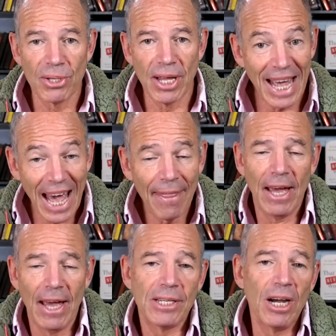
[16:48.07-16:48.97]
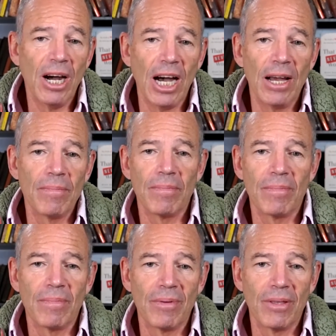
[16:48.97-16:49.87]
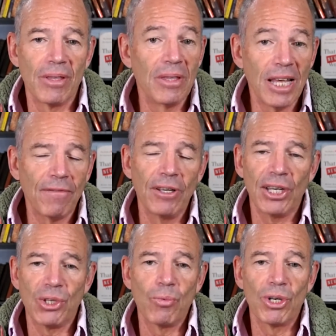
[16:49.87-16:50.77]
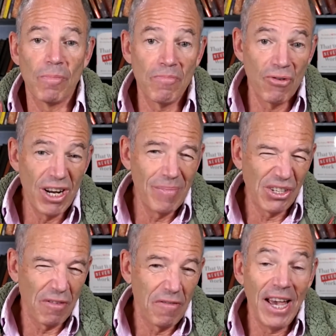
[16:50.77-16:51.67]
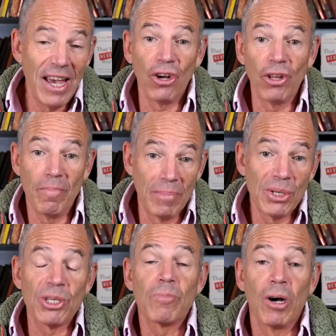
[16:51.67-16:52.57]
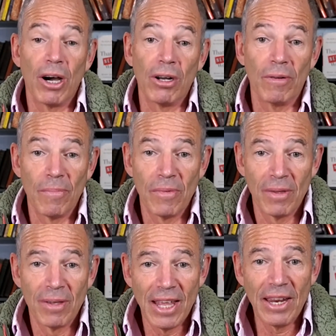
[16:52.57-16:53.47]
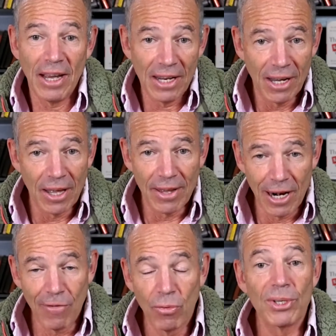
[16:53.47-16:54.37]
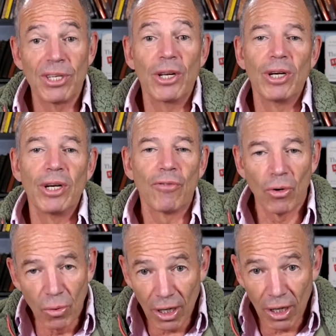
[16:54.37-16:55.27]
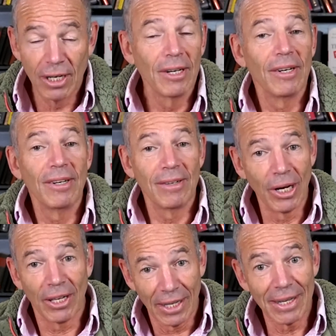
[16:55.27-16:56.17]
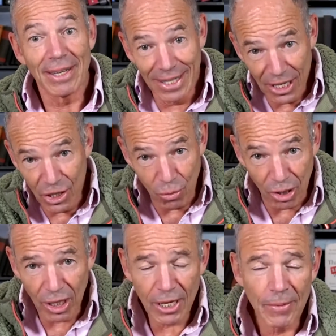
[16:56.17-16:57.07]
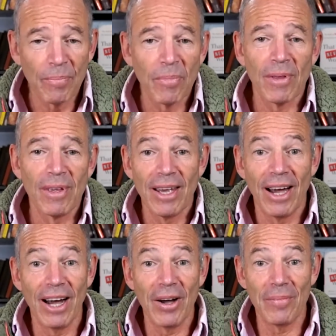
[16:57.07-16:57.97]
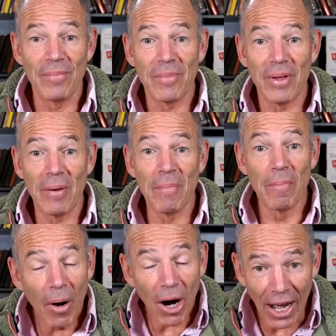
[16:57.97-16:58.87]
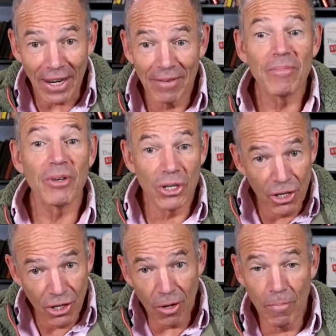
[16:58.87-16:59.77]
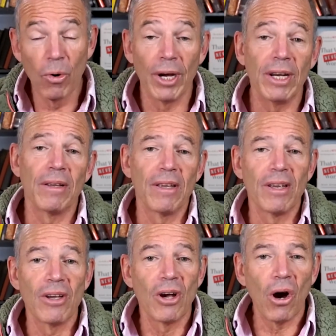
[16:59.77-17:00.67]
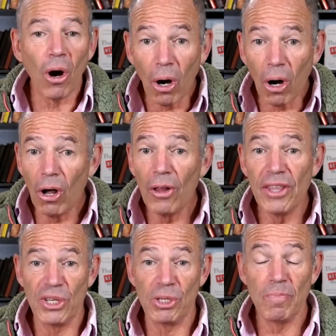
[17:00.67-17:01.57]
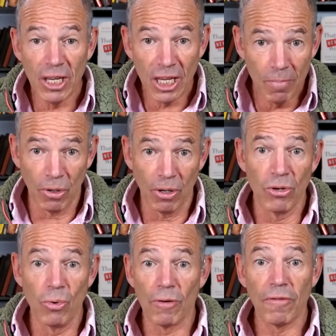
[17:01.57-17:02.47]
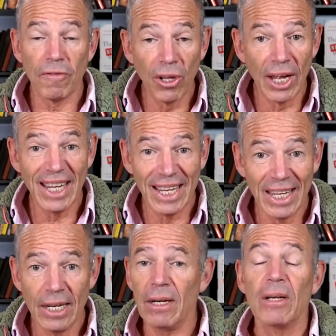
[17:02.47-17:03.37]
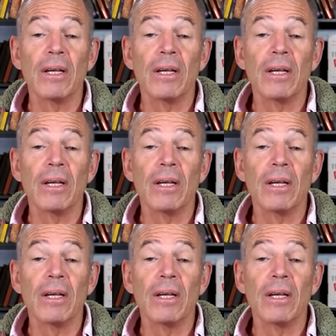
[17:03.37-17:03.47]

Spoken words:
is that at that time, Netflix was pretty much a failed business model. That the idea that everyone said would never work, well, it didn't work. But to your point, all these people who were flooding in